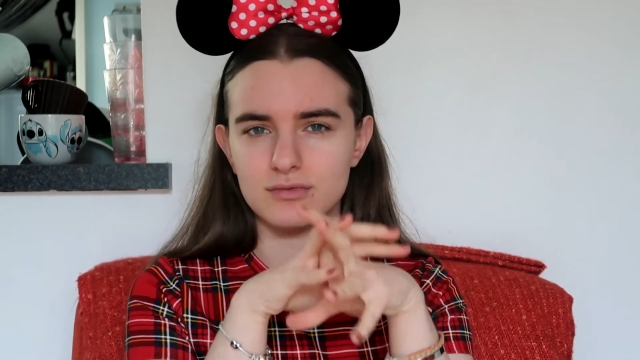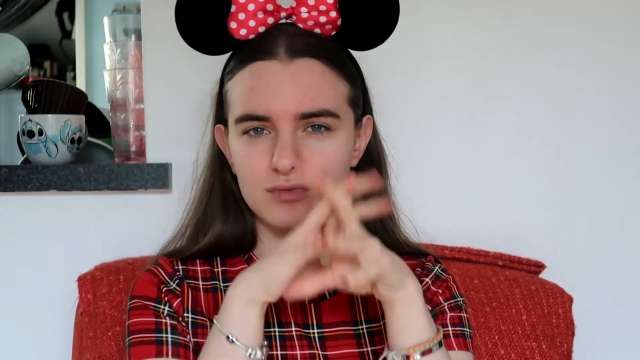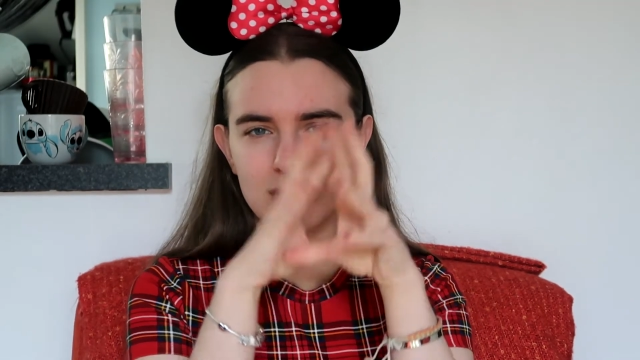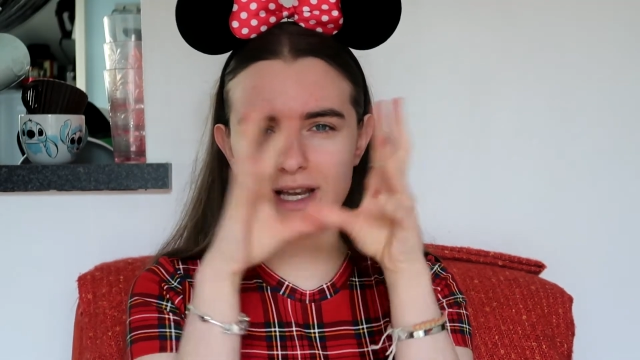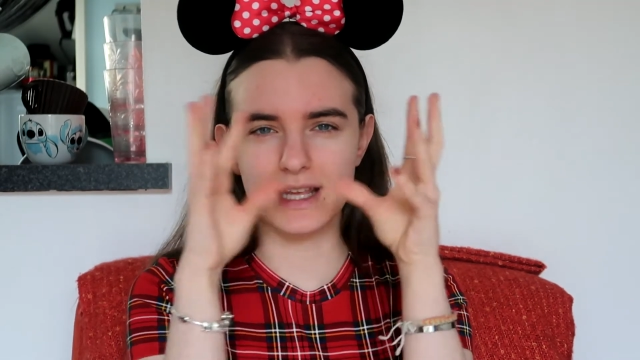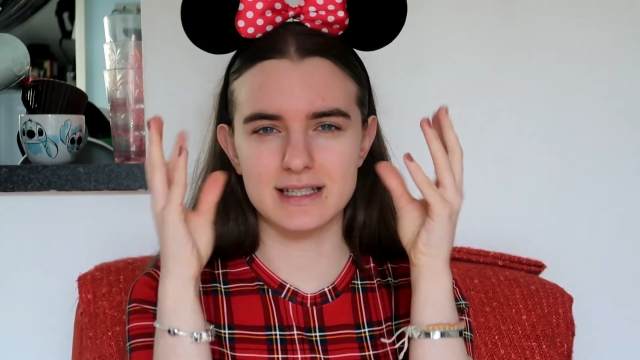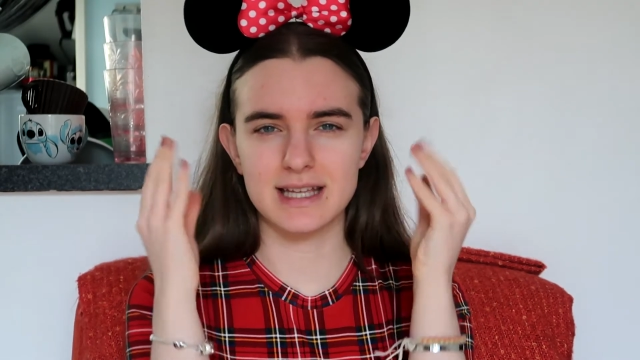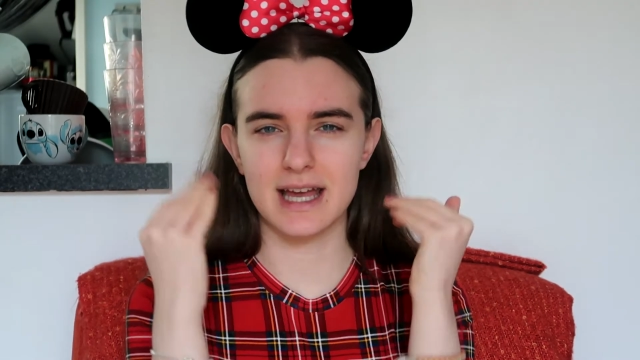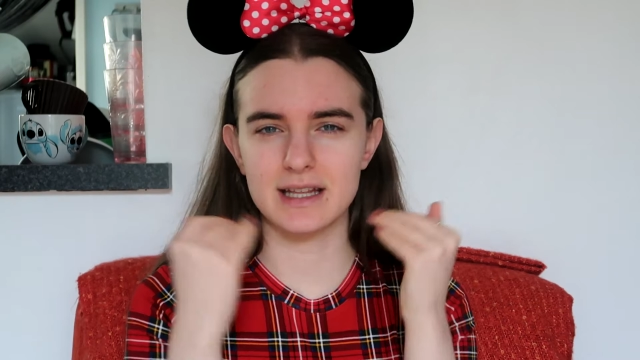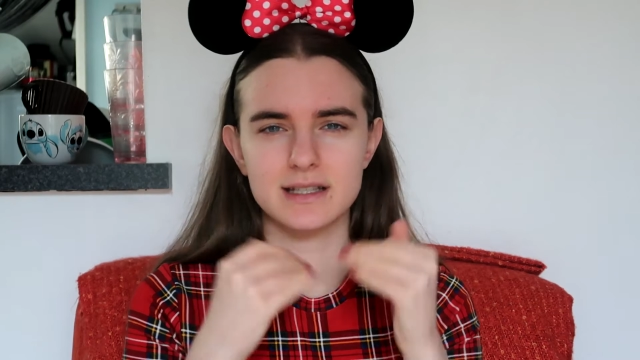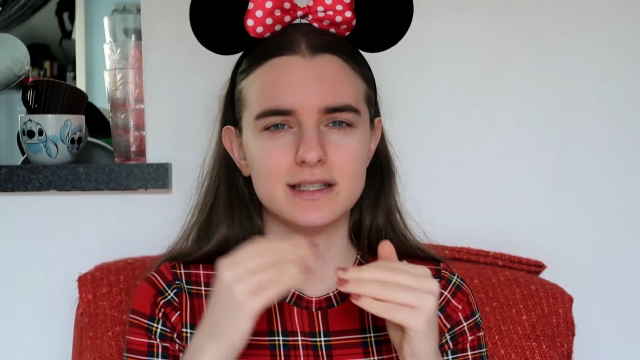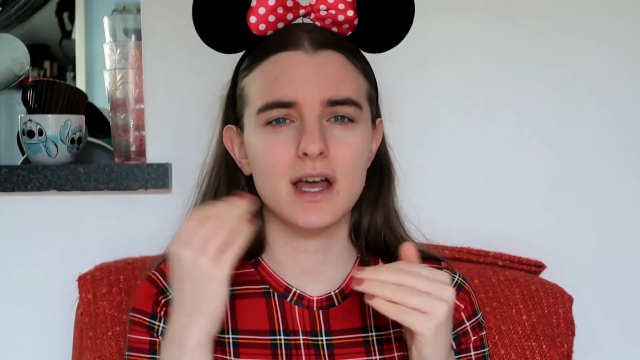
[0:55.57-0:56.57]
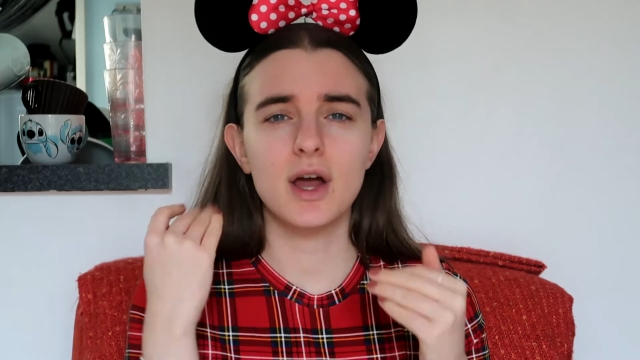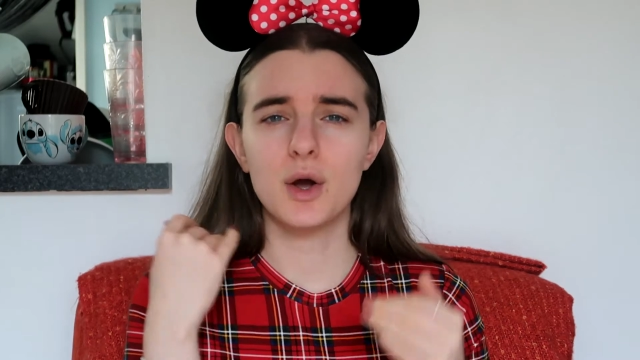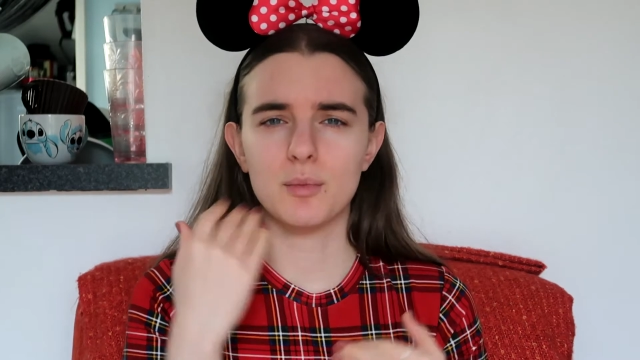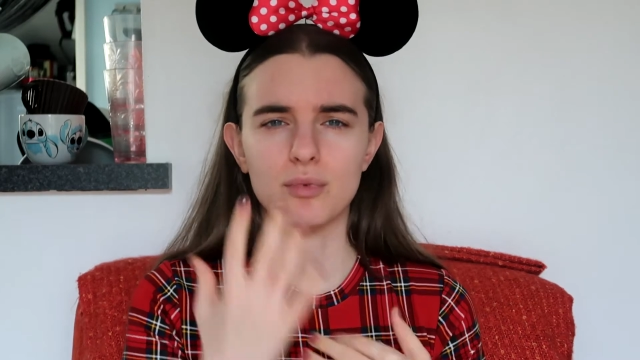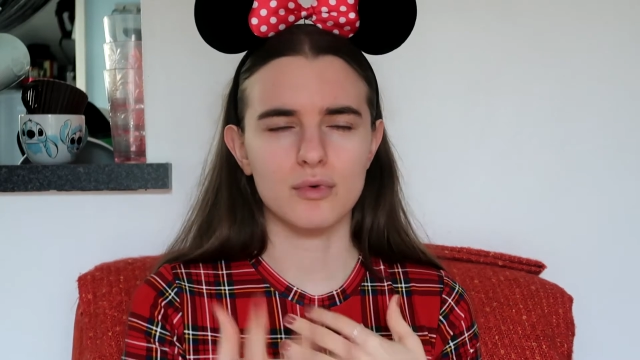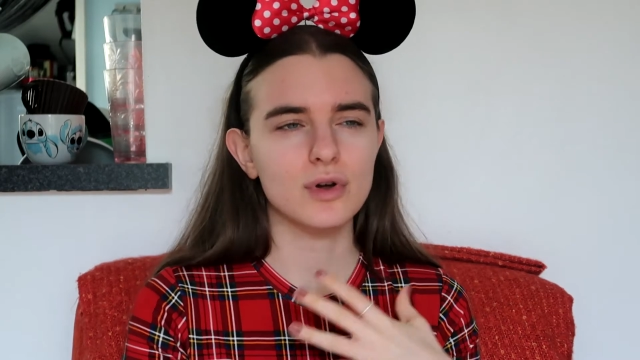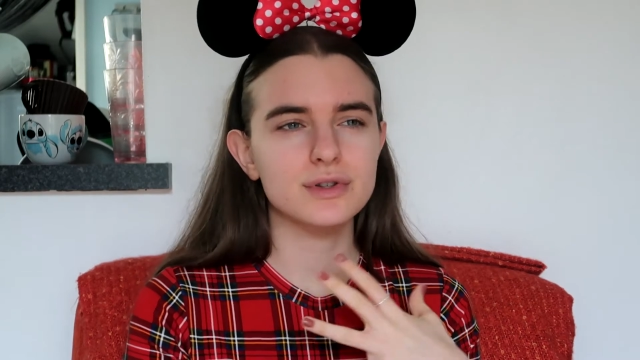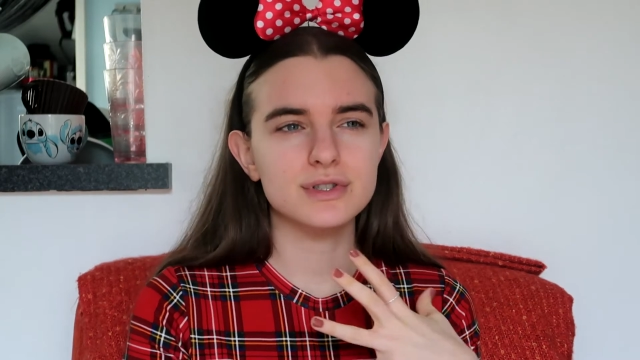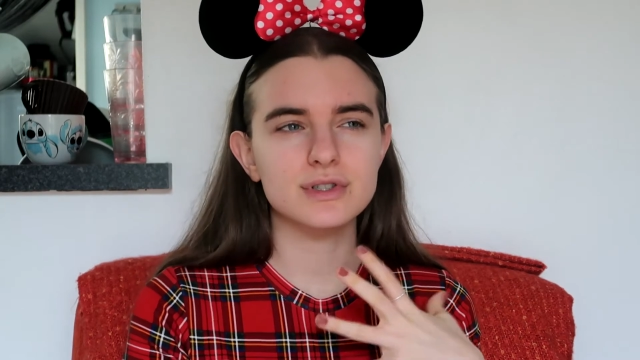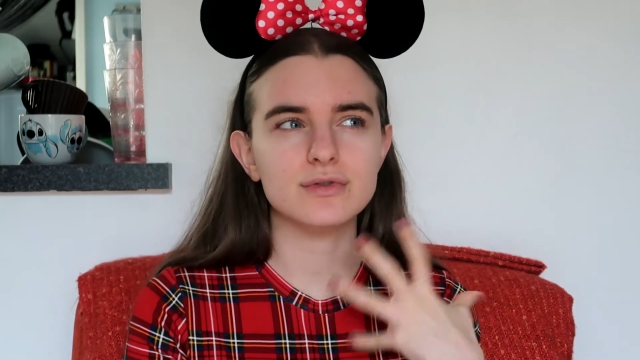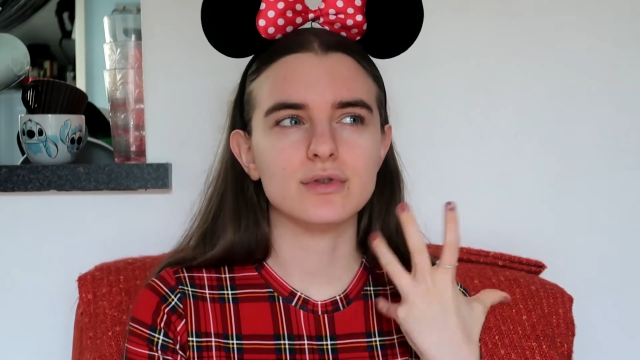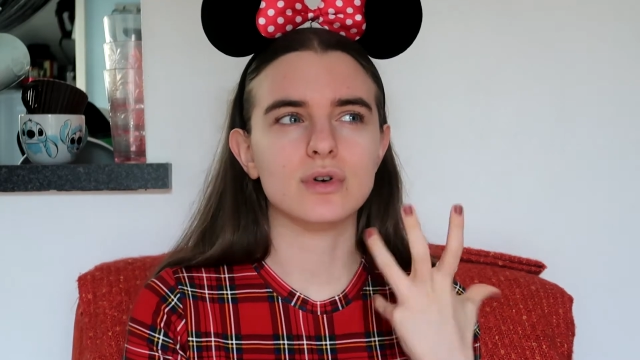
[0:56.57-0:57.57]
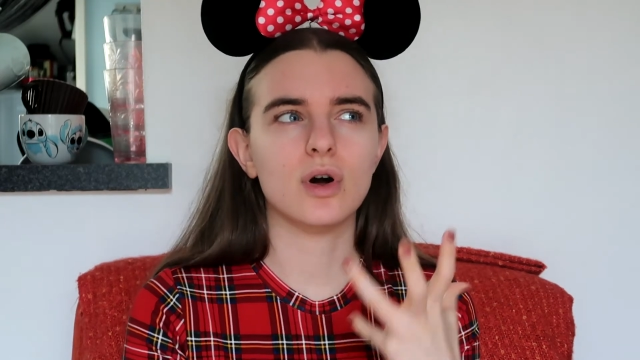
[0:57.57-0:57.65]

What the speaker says: really intense bronzer or